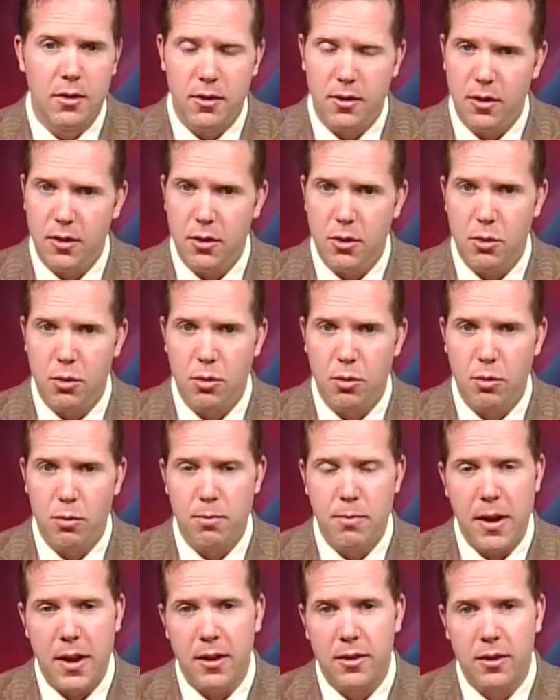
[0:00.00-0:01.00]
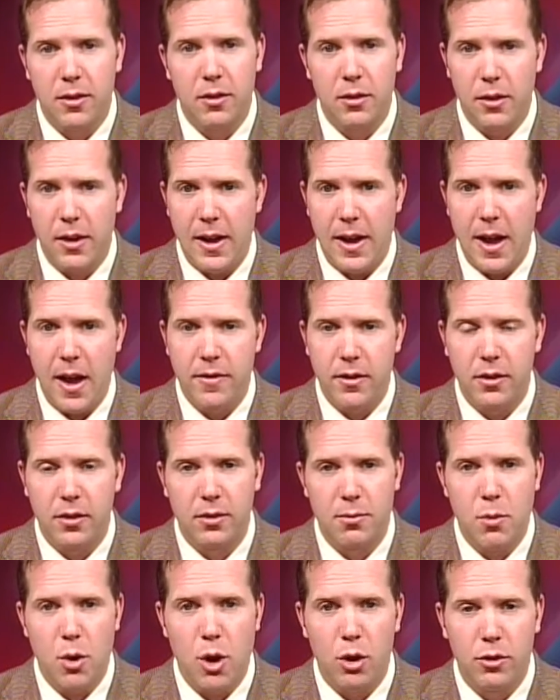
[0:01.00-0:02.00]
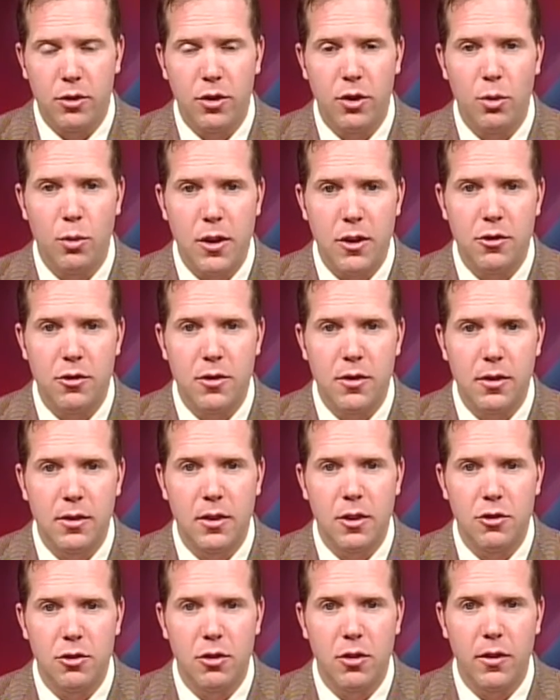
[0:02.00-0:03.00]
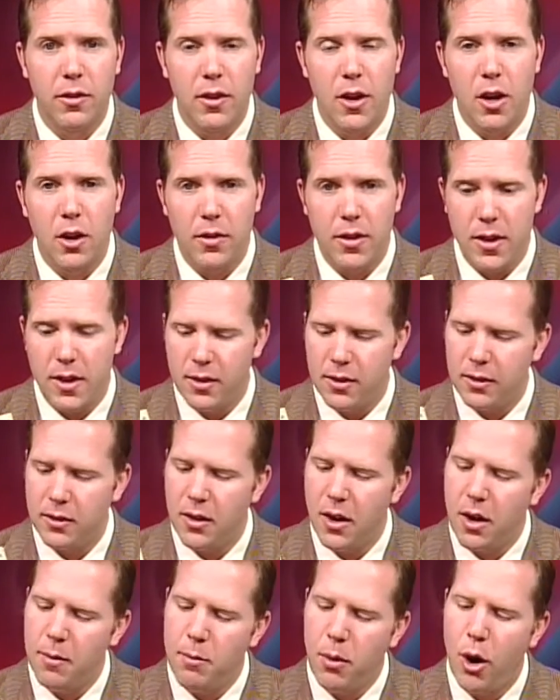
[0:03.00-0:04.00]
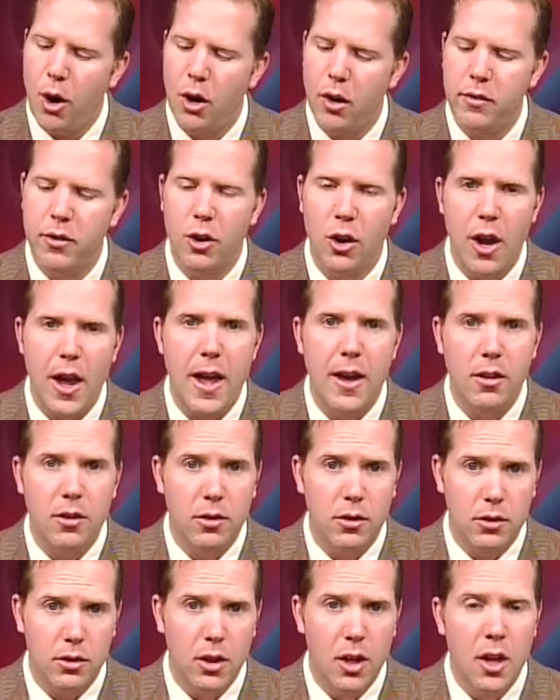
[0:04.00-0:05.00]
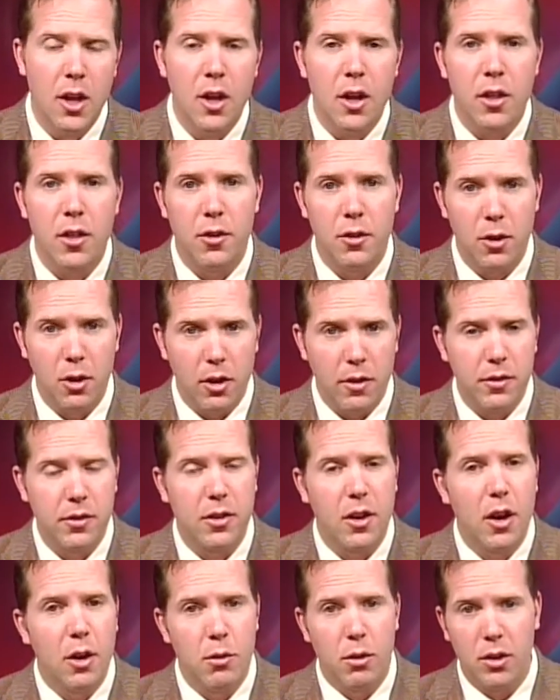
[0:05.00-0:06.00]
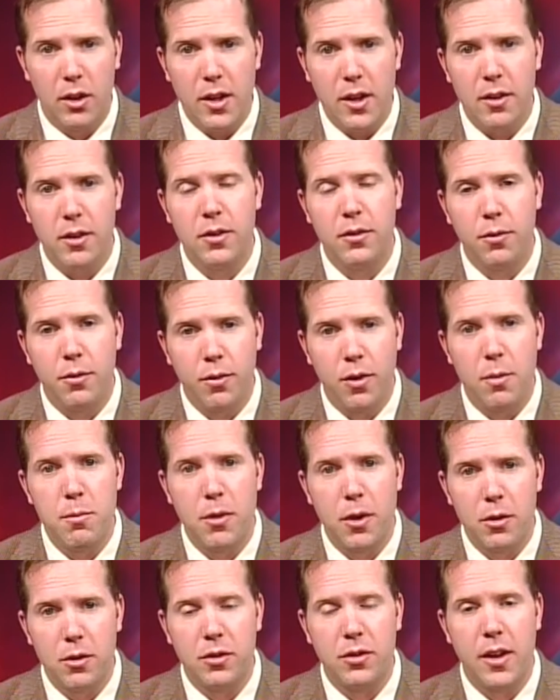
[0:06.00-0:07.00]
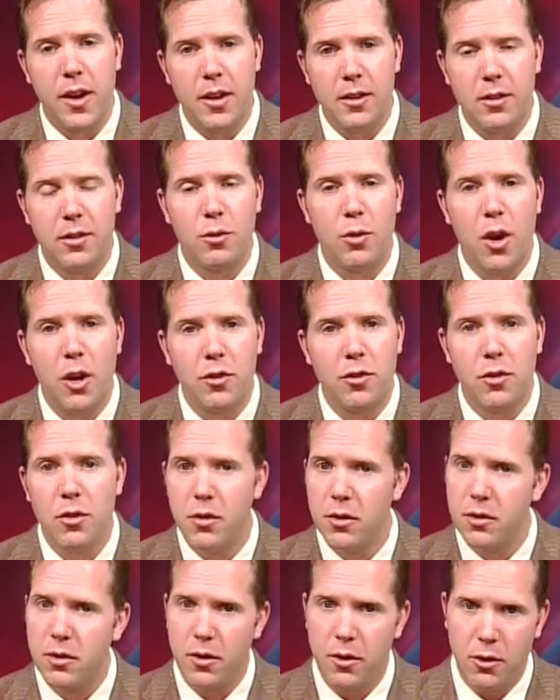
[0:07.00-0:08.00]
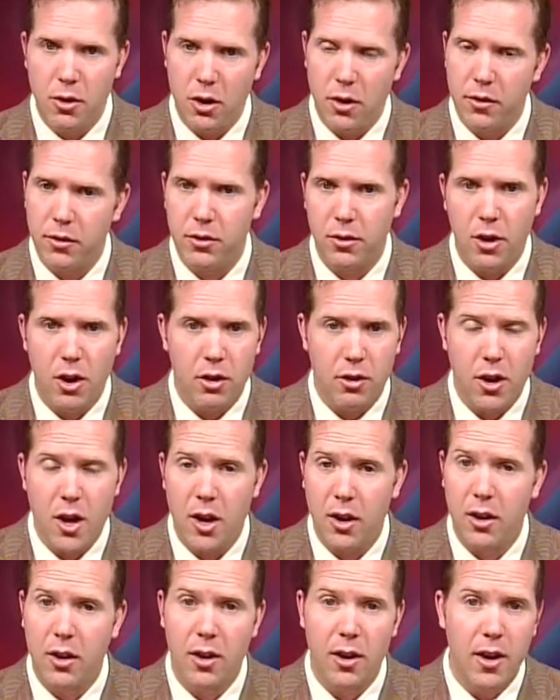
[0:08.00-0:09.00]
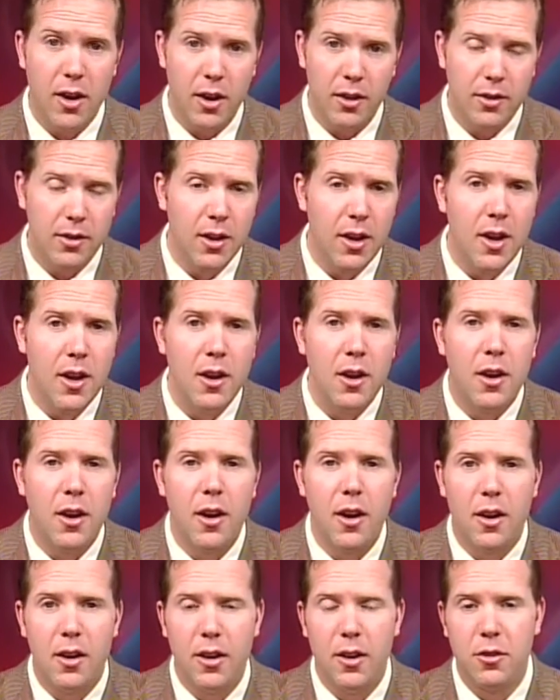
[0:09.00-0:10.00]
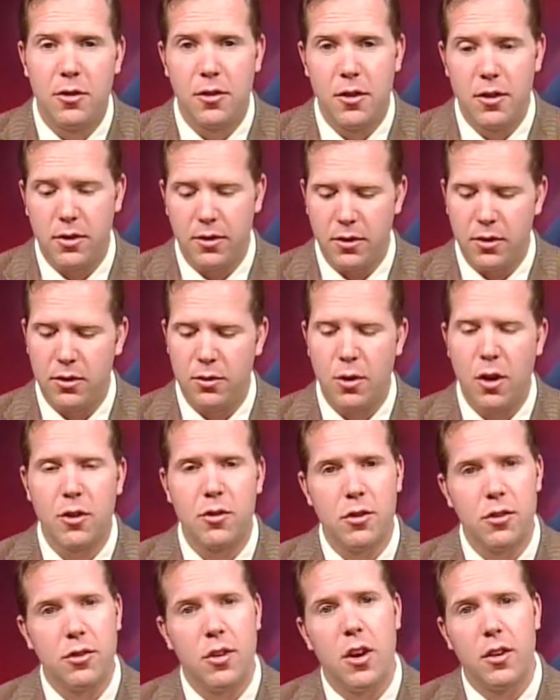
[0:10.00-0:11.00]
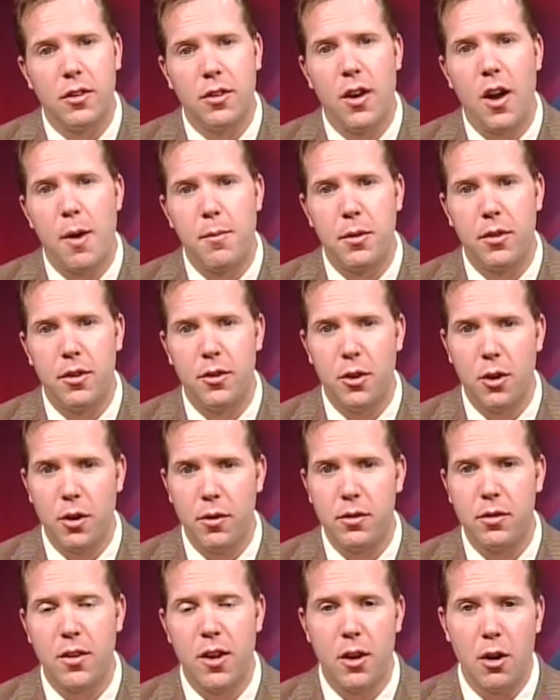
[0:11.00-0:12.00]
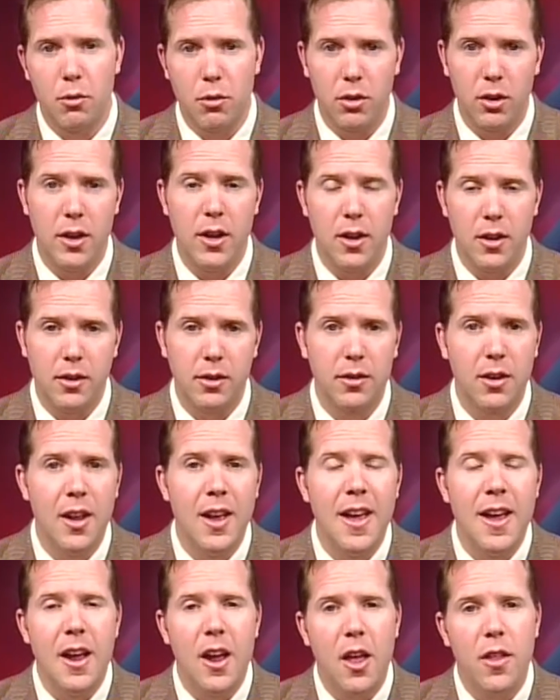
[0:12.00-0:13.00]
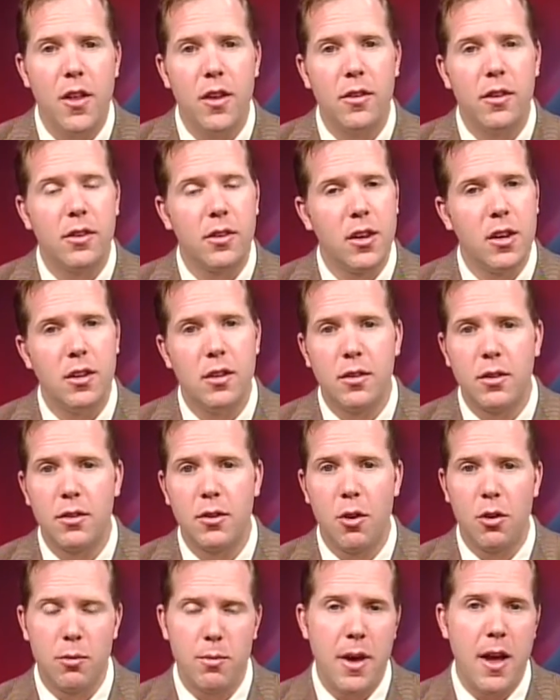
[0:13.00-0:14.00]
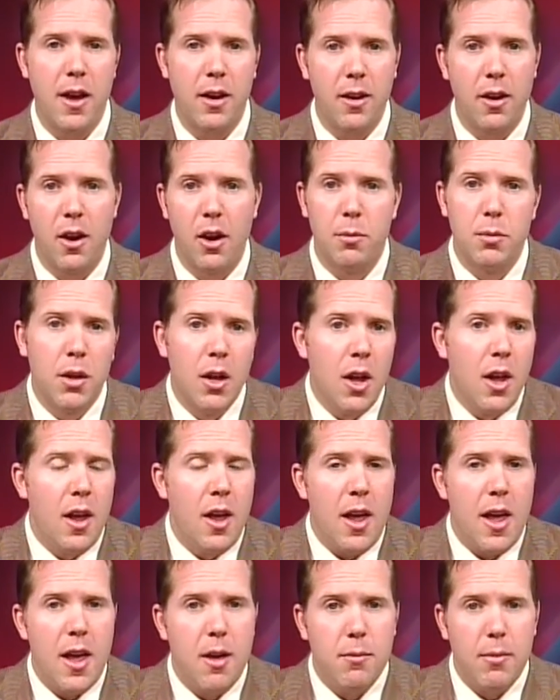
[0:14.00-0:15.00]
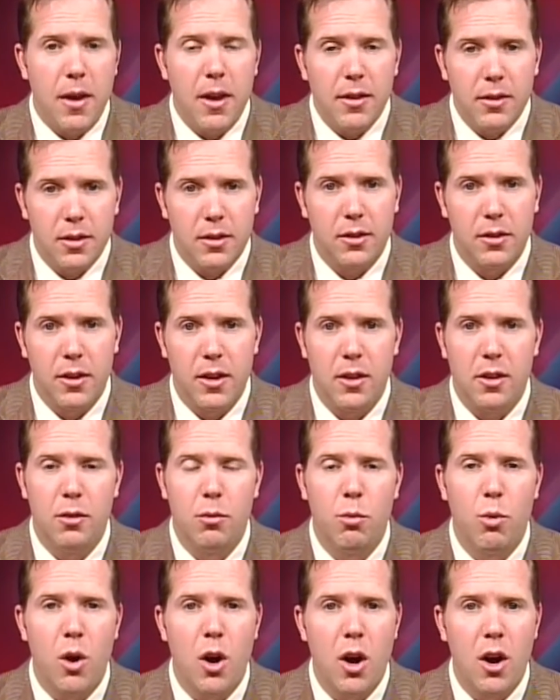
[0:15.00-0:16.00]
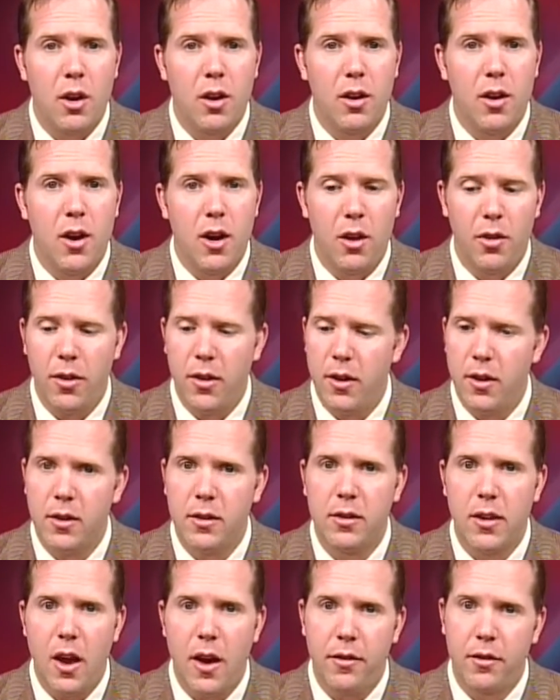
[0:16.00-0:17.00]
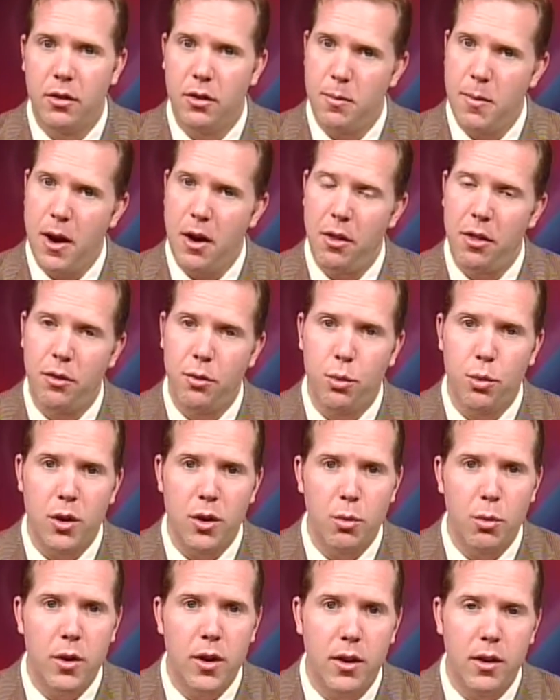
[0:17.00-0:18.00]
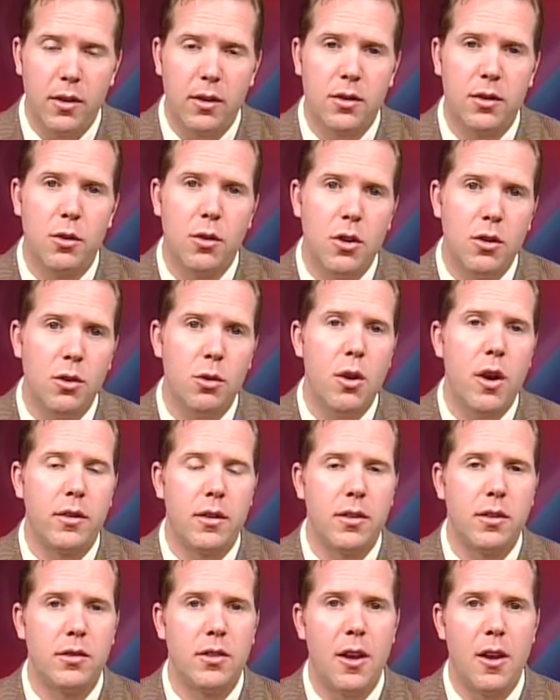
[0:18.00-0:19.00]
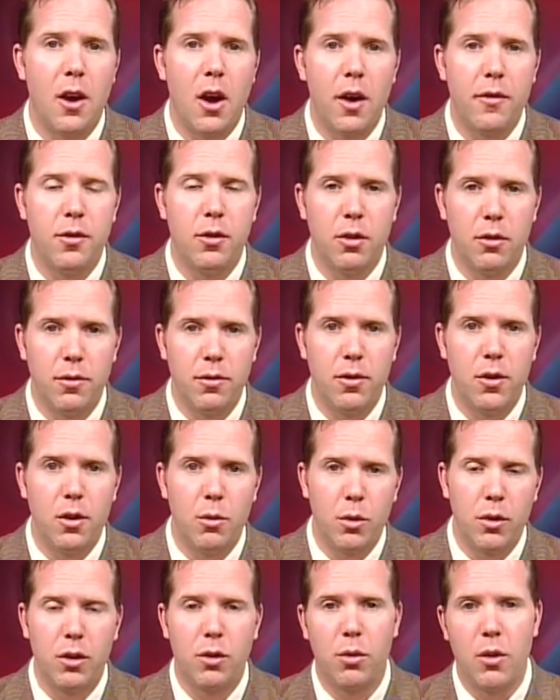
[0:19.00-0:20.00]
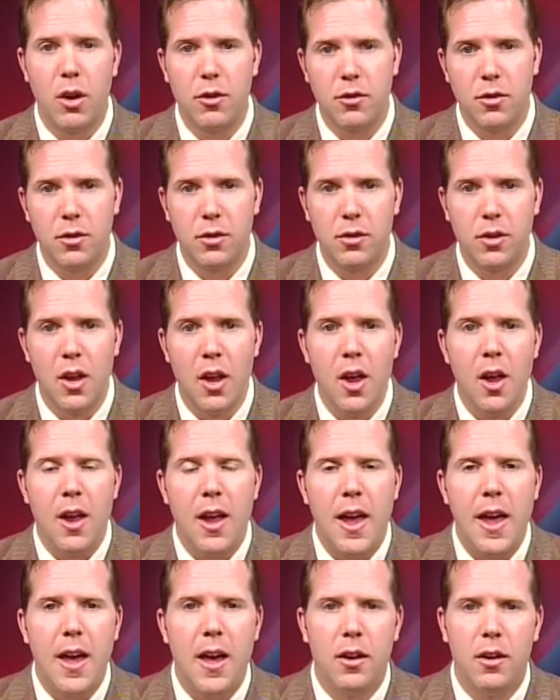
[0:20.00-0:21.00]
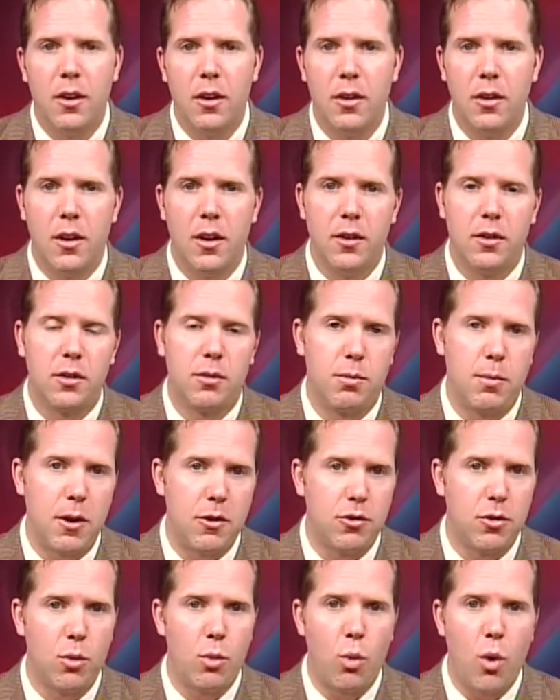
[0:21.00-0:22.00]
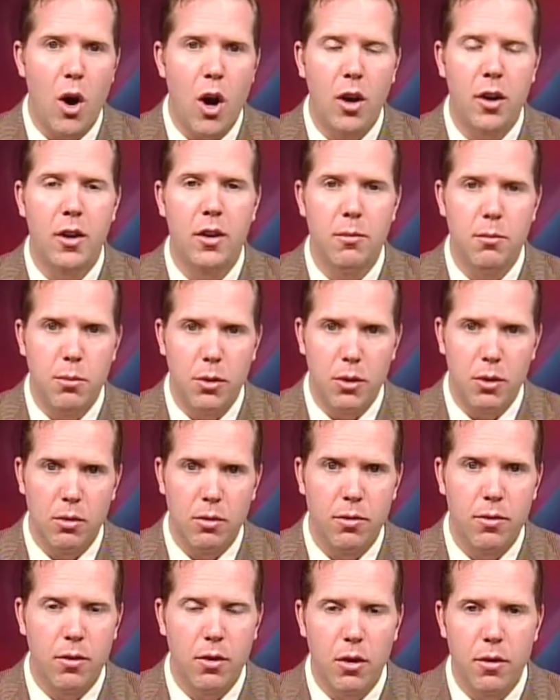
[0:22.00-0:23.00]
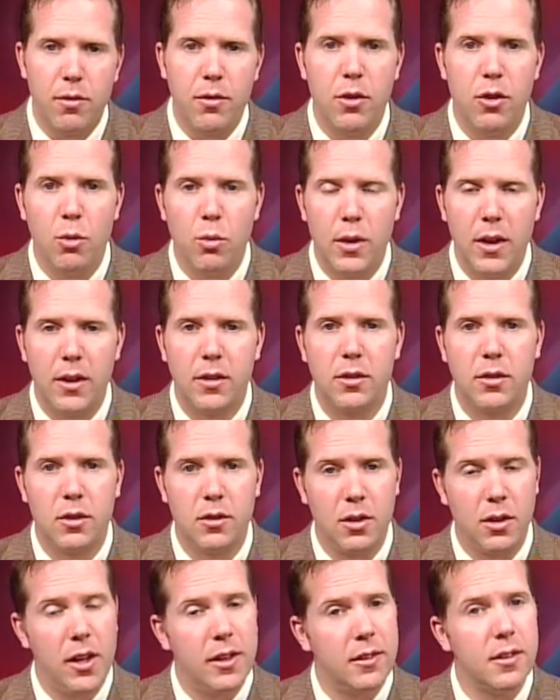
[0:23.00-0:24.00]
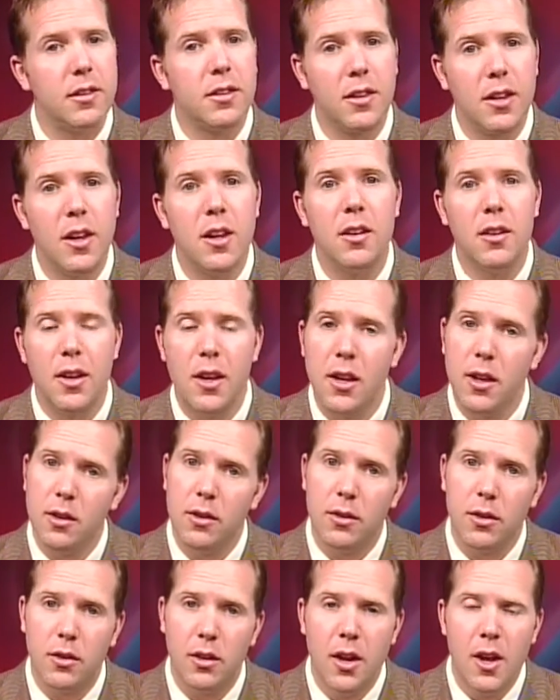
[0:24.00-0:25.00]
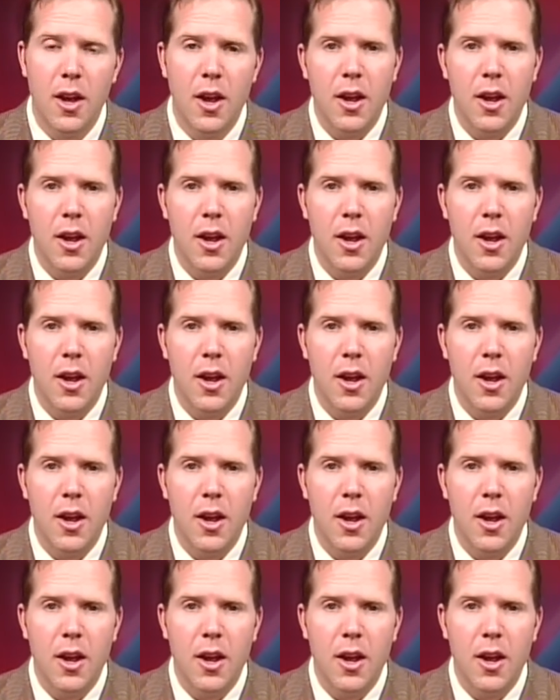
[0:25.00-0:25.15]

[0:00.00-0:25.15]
you basically have a small 2-inch incision on the inside part of your ankle. The nerves are released from those tight structures. The nerves are not cut. It's just the structures on top of the nerves that are released. And then the skin is sewn back up, and basically you walk on this after about 3 weeks. So you do have to stay off your foot with crutches and a special walking boot for a few weeks to let the skin heal.